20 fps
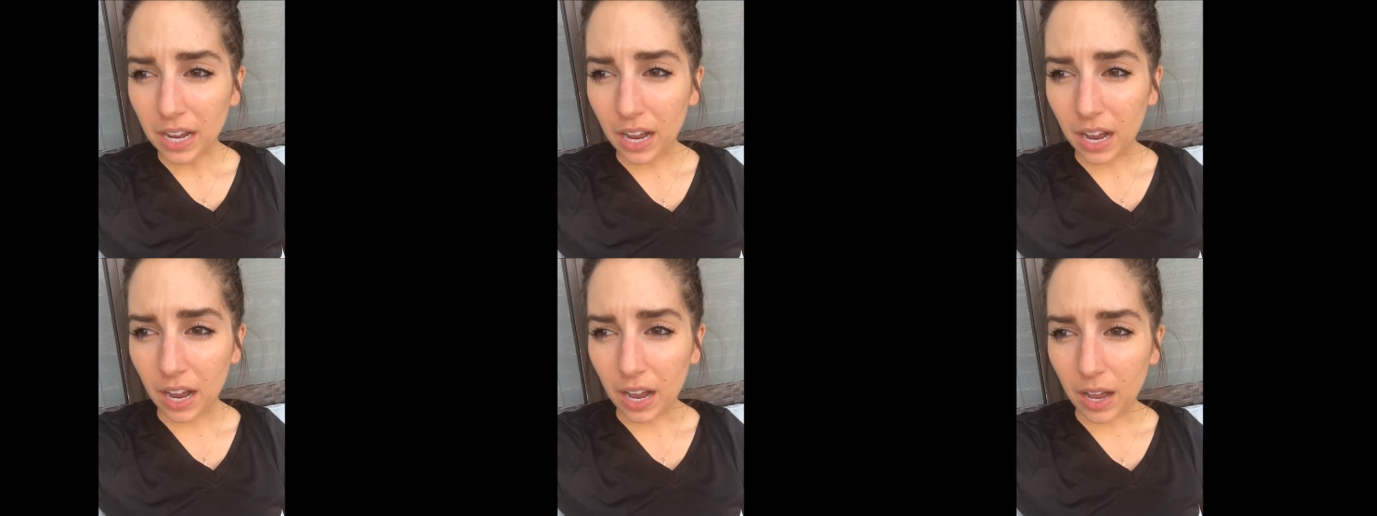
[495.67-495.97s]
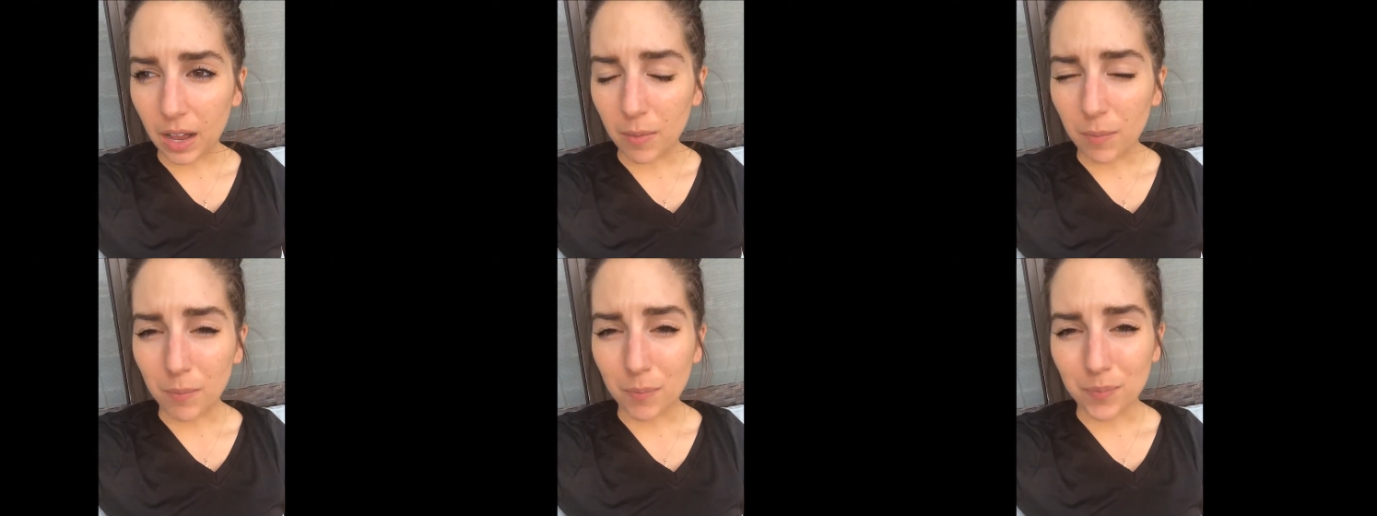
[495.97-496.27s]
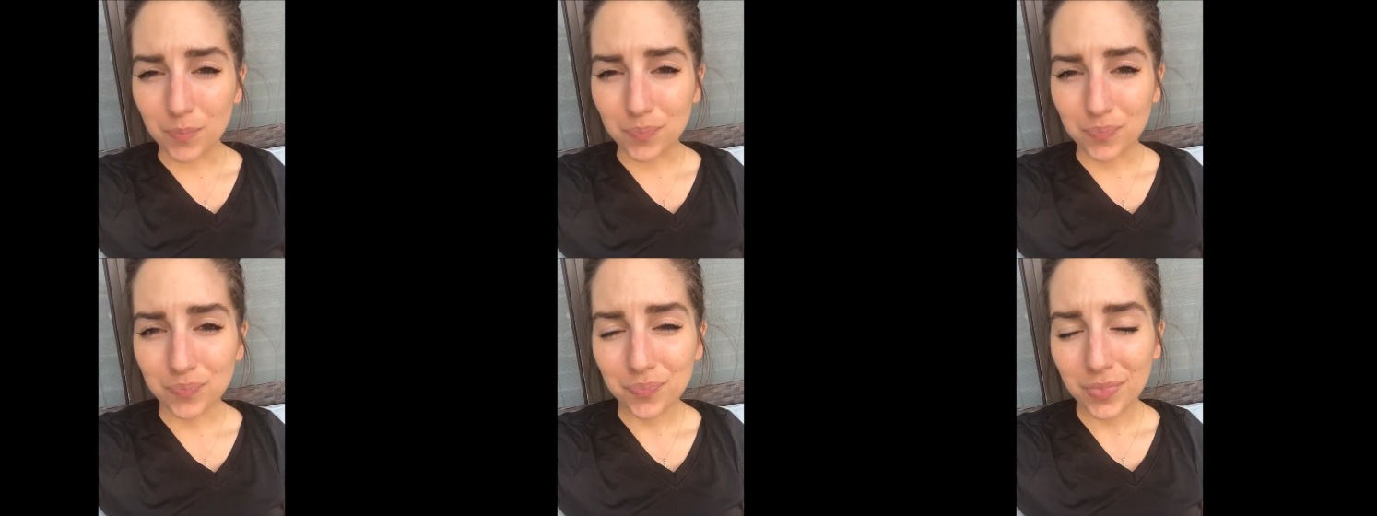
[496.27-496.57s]

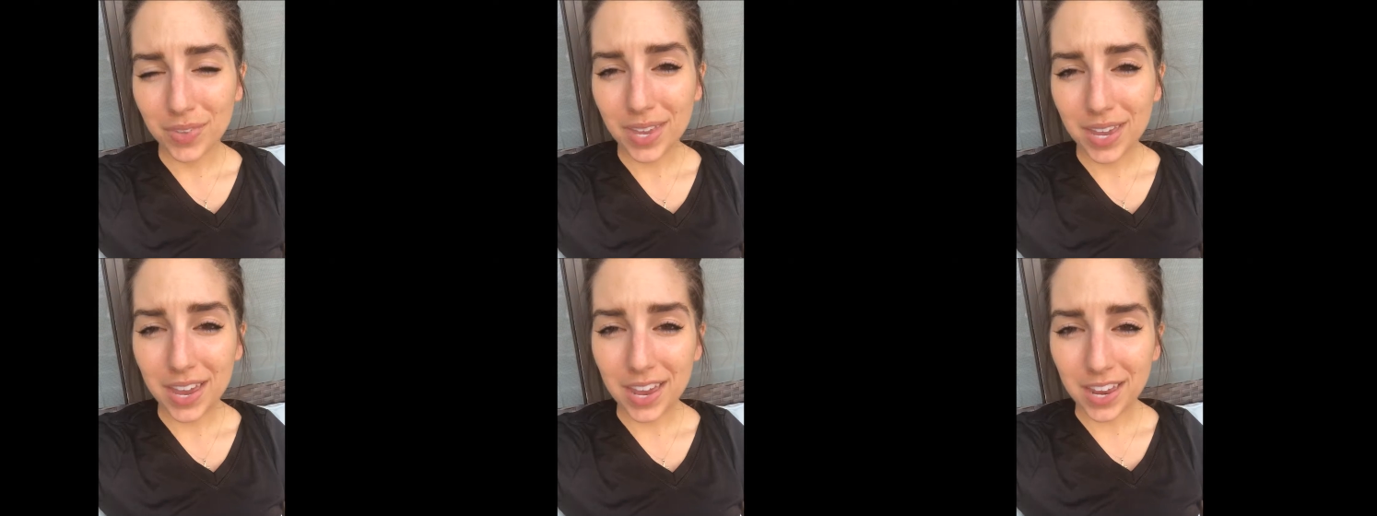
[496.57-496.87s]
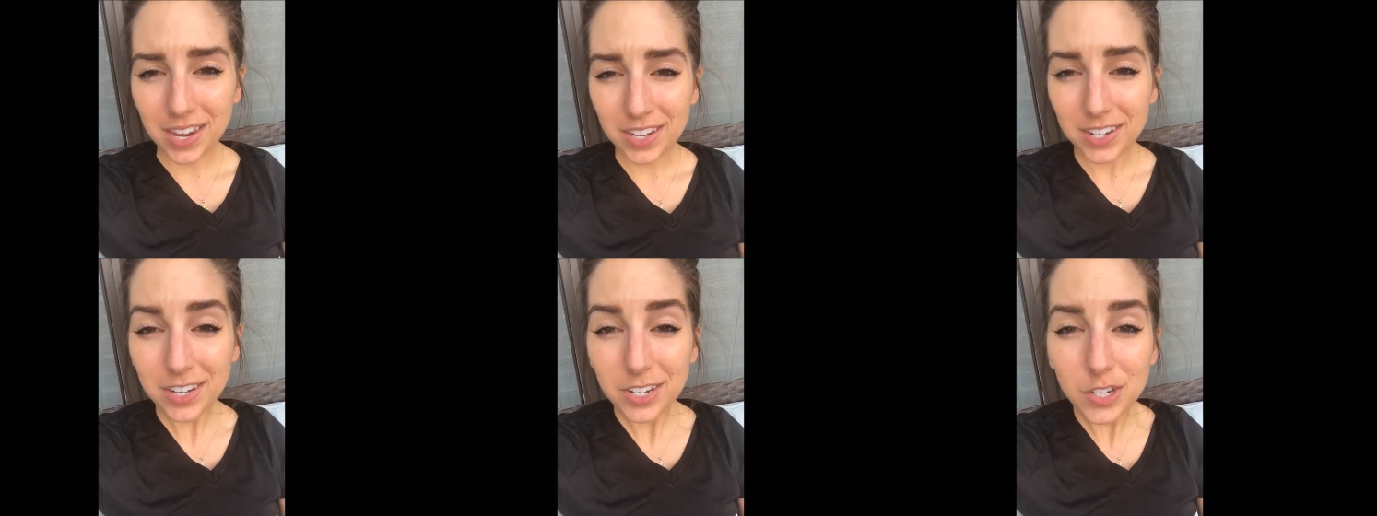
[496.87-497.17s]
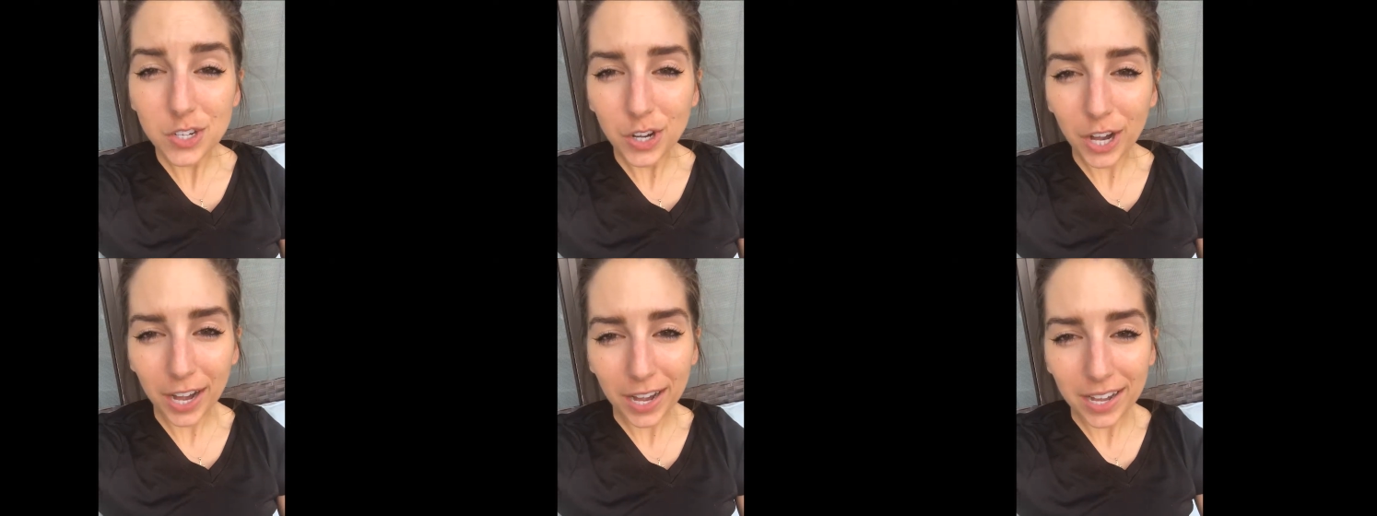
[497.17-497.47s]
HIIT
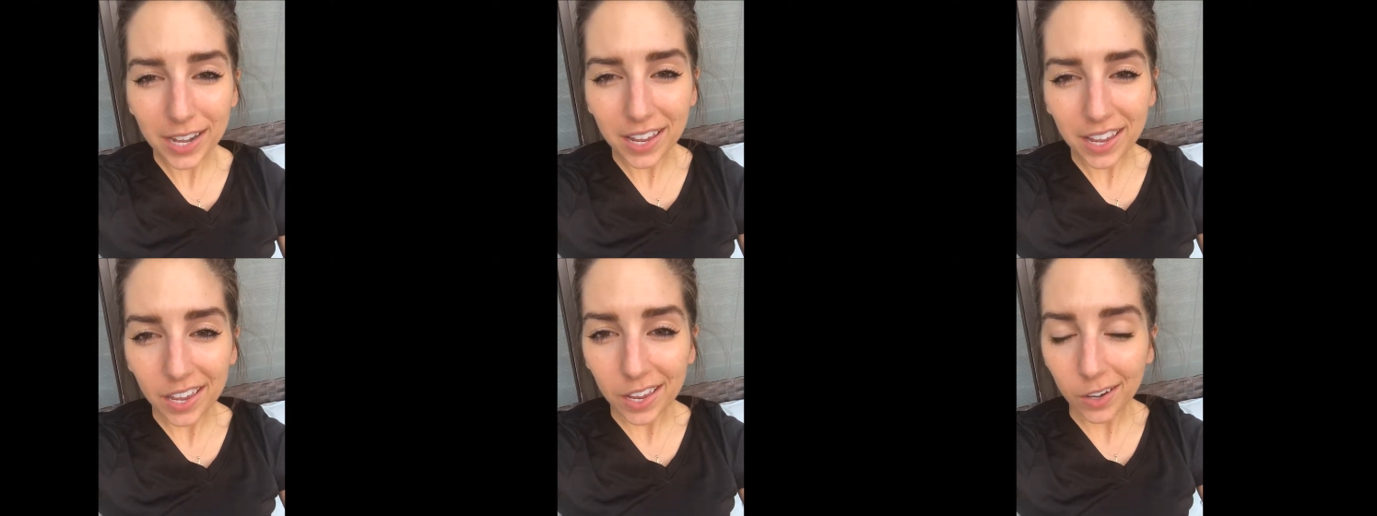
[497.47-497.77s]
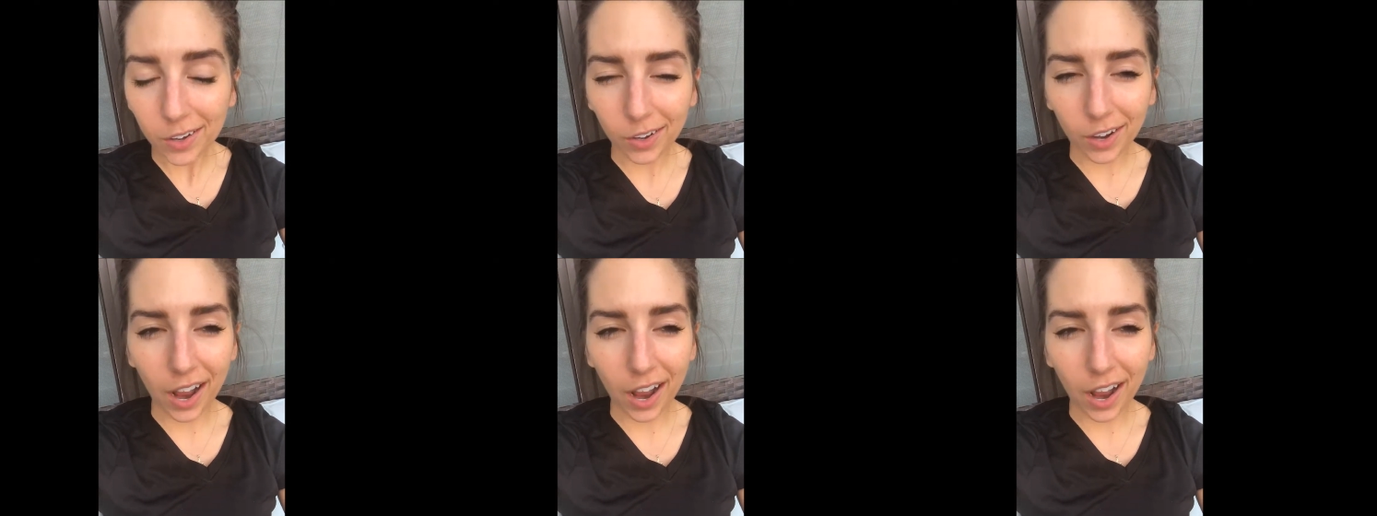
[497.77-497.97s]
training,